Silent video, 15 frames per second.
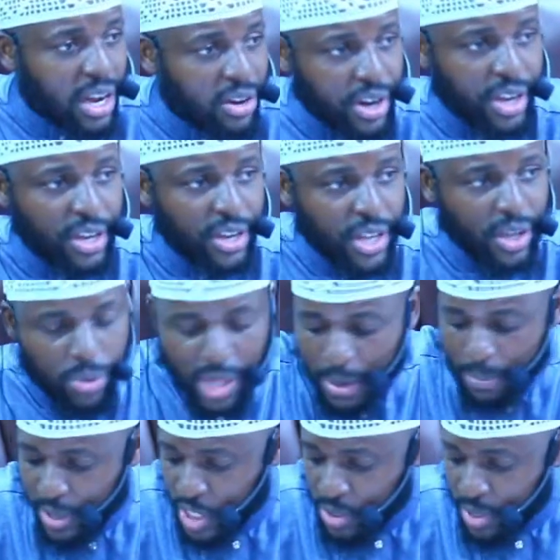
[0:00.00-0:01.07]
reckoning, without
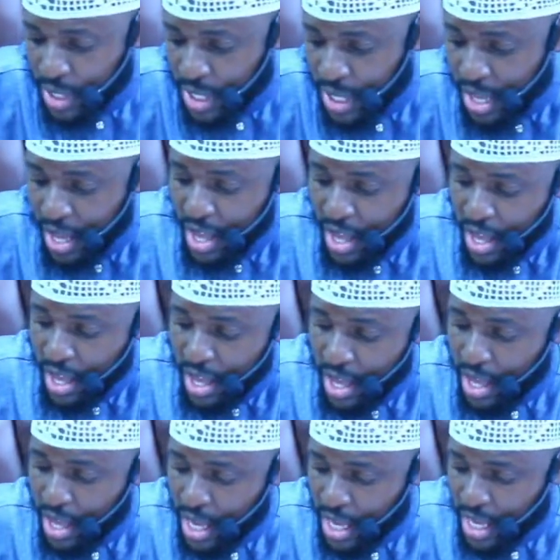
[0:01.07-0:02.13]
punishment.
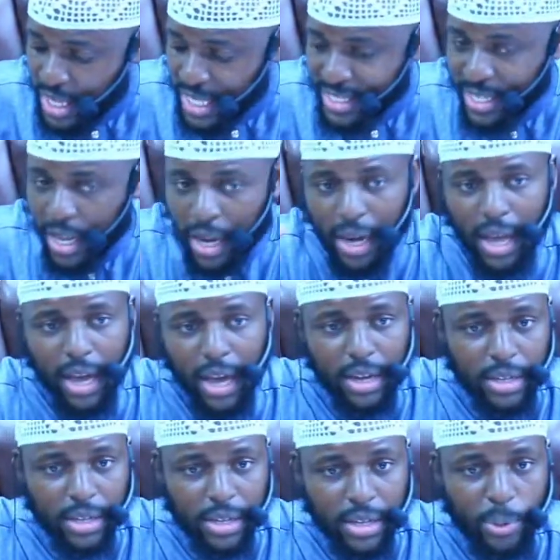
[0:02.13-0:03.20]
Here there's akhlaq.
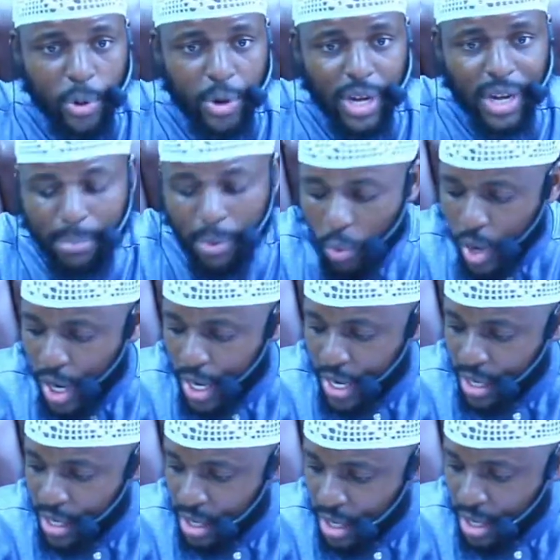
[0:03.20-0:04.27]
Point number one,
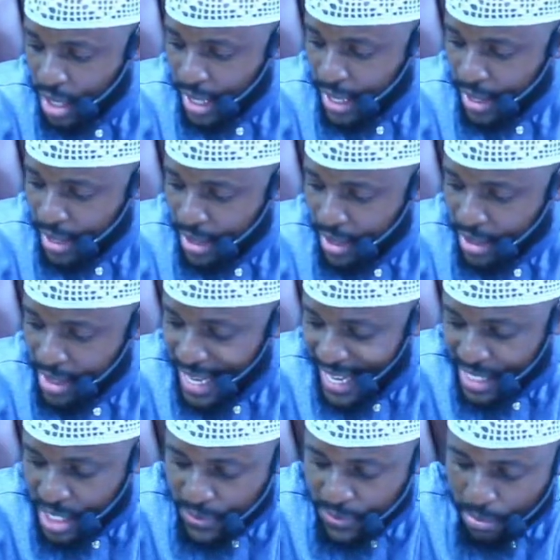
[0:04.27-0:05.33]
that it is
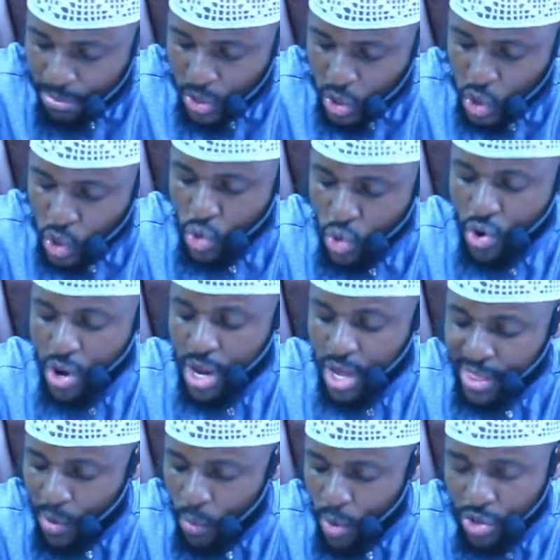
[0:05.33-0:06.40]
from the sunnah that
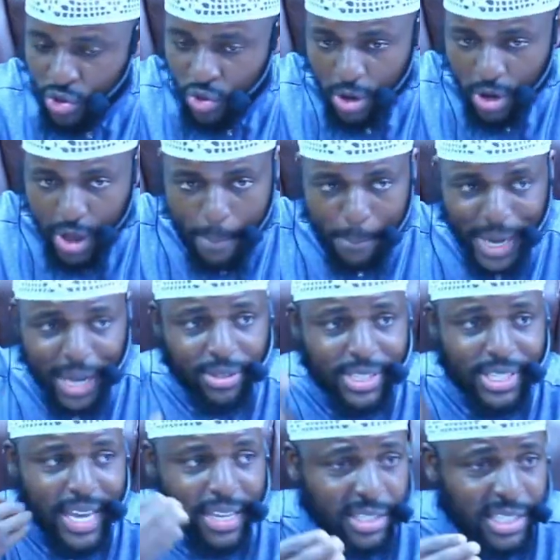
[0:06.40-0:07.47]
when you're about to
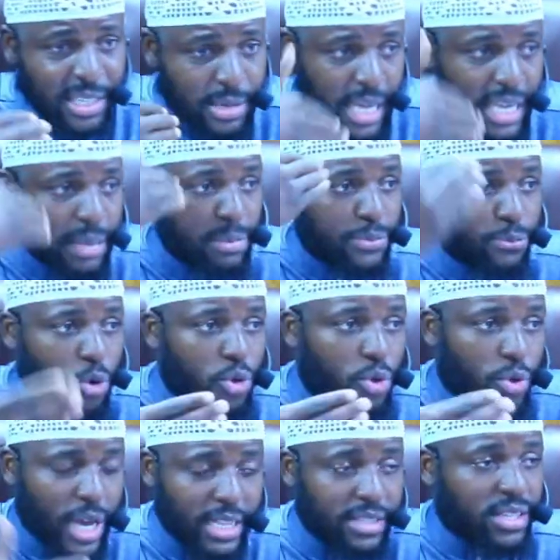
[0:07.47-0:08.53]
enter, yani before you
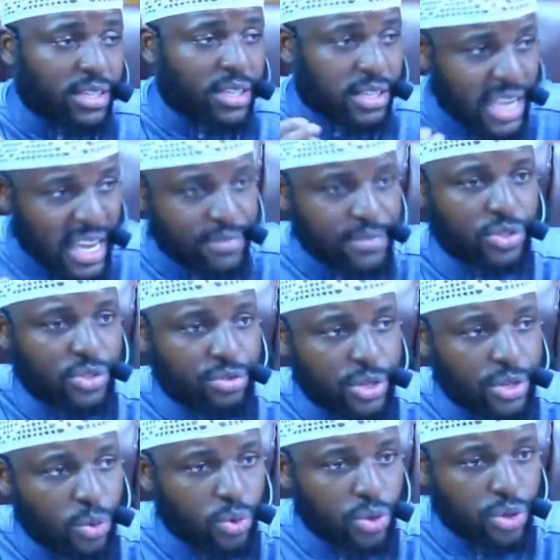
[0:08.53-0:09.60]
enter the lavatory or
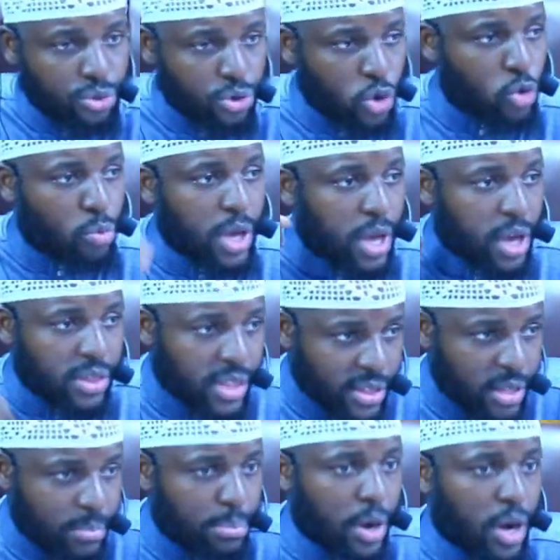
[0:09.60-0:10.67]
the room, the
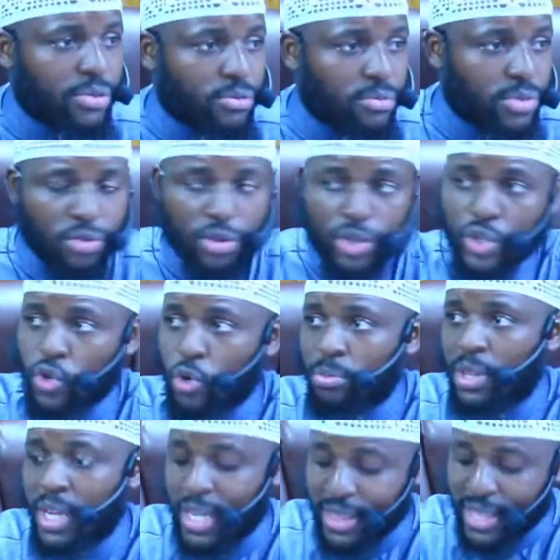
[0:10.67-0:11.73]
bathroom, the washroom,
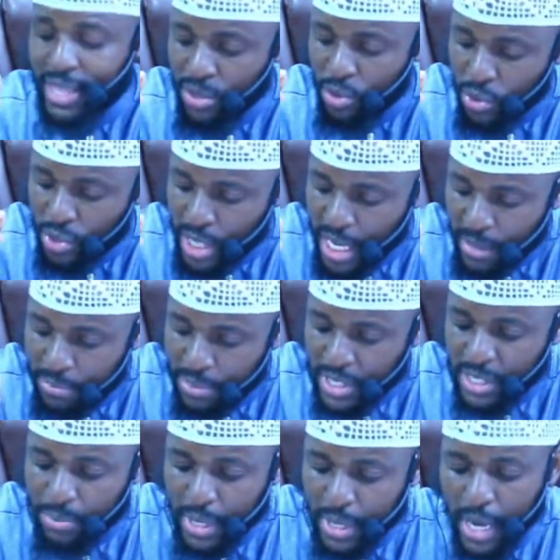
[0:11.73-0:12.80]
that you say
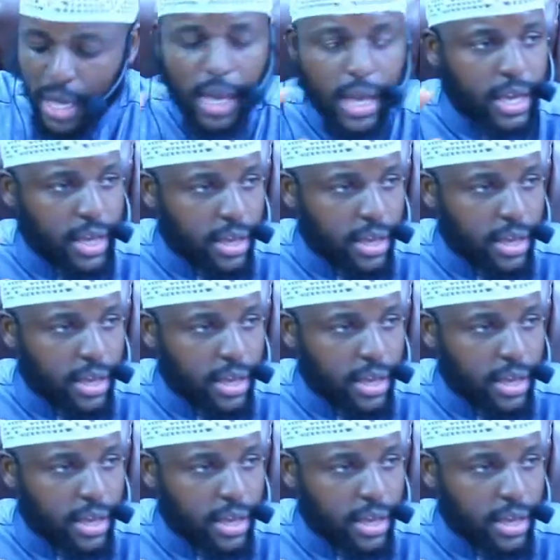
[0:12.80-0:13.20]
Bismillahi,